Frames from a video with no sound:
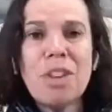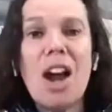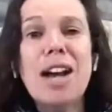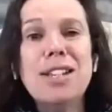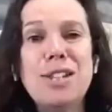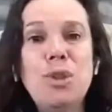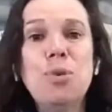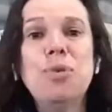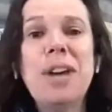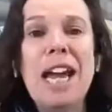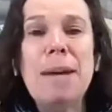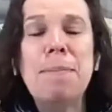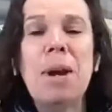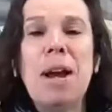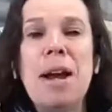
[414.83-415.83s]
I still
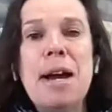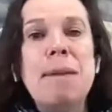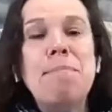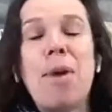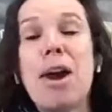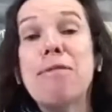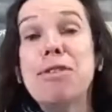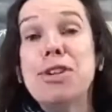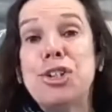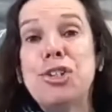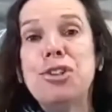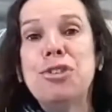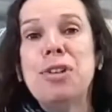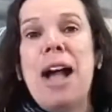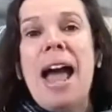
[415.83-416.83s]
keep my
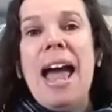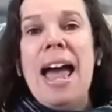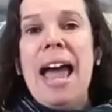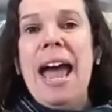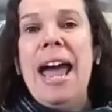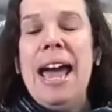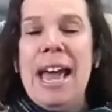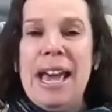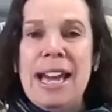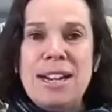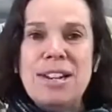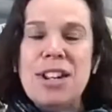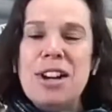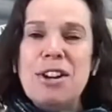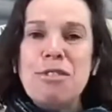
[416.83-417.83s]
original
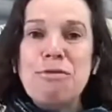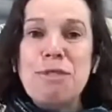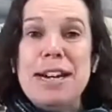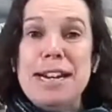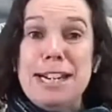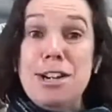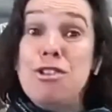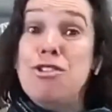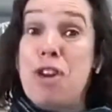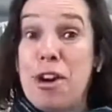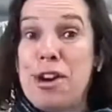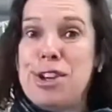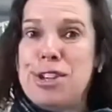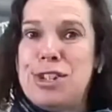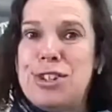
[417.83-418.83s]
handwritten
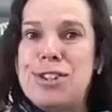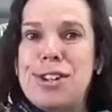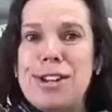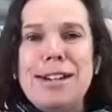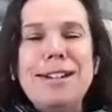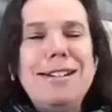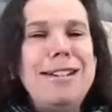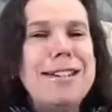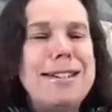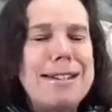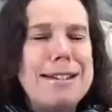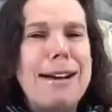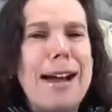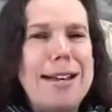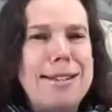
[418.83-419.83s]
notes just
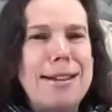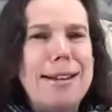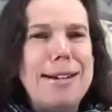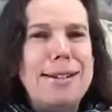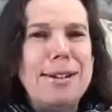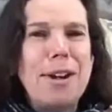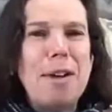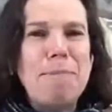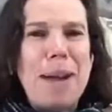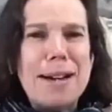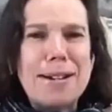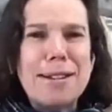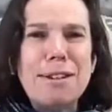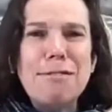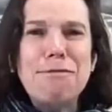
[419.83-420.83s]
in case I need to go
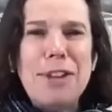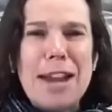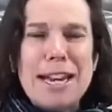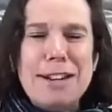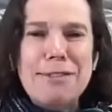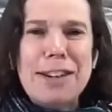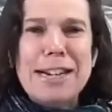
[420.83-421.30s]
back to them for any